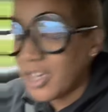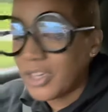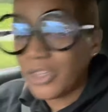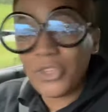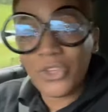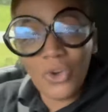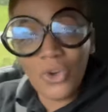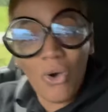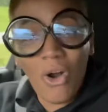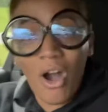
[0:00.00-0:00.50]

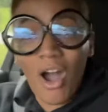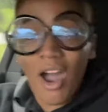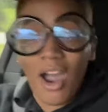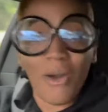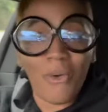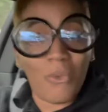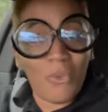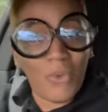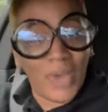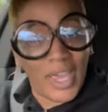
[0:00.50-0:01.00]
You
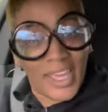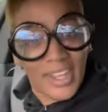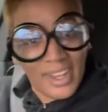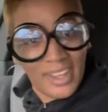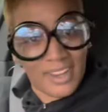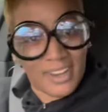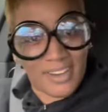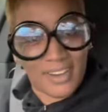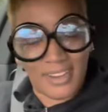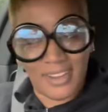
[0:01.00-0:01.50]
are a
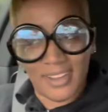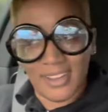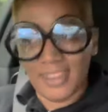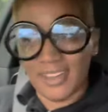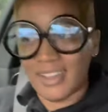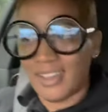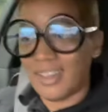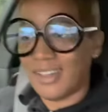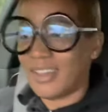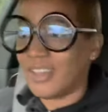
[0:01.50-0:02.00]

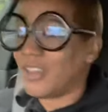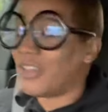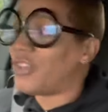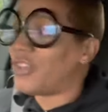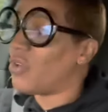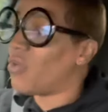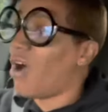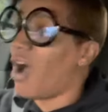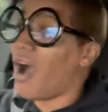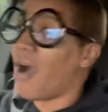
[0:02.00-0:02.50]
winner.
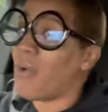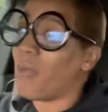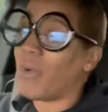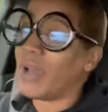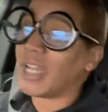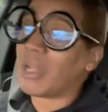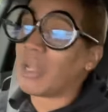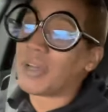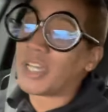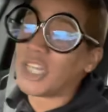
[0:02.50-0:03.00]
You are a
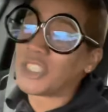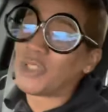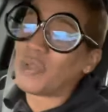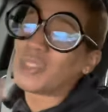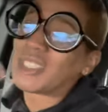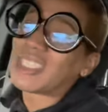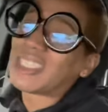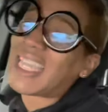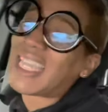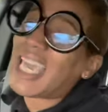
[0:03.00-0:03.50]
winner because
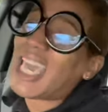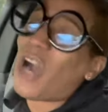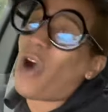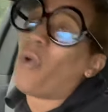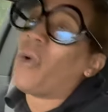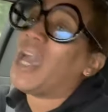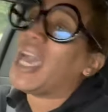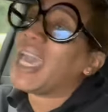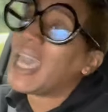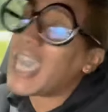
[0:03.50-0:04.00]
you're
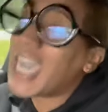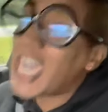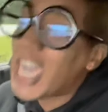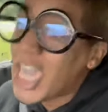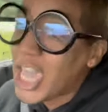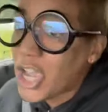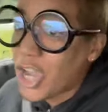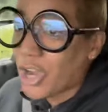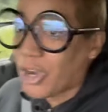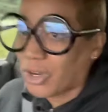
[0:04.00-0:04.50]
still
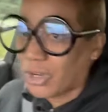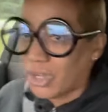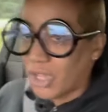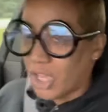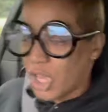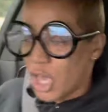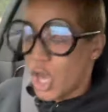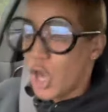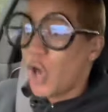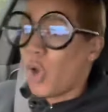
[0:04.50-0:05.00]
here.
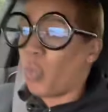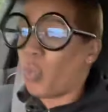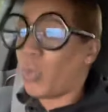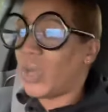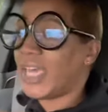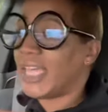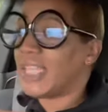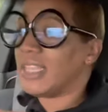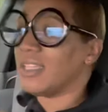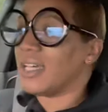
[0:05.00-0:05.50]

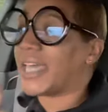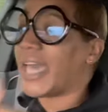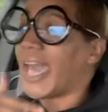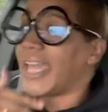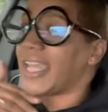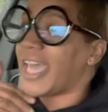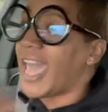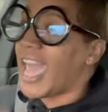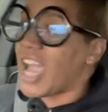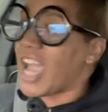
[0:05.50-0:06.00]
We look
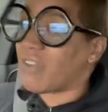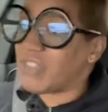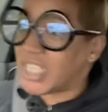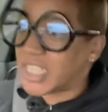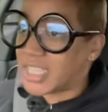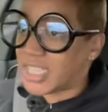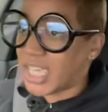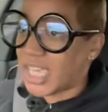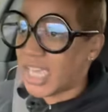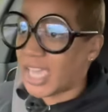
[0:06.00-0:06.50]
at
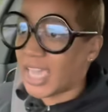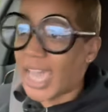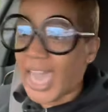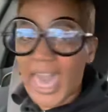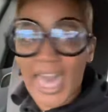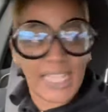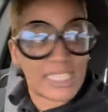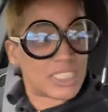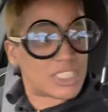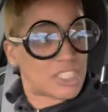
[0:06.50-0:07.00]

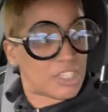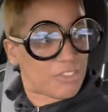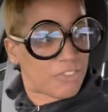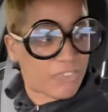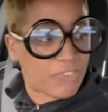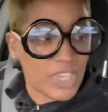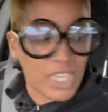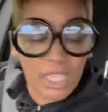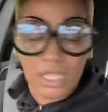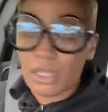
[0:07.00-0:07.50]
everything as
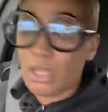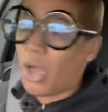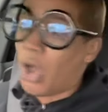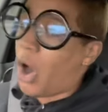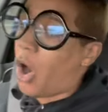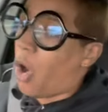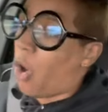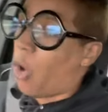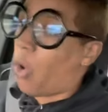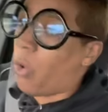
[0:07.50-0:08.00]
defeat.
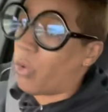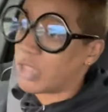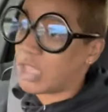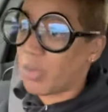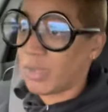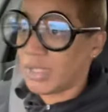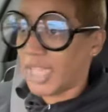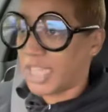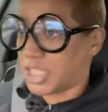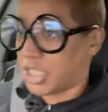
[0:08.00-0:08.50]
Oh,
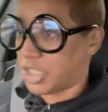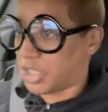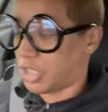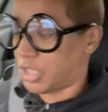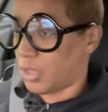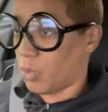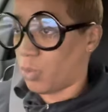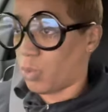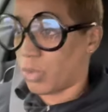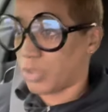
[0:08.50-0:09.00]
the
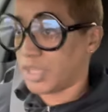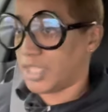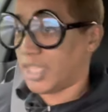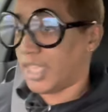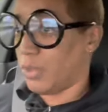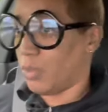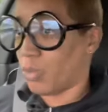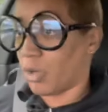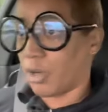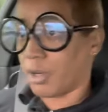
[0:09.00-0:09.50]
relationship
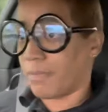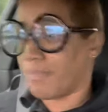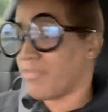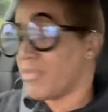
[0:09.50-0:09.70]
didn't work.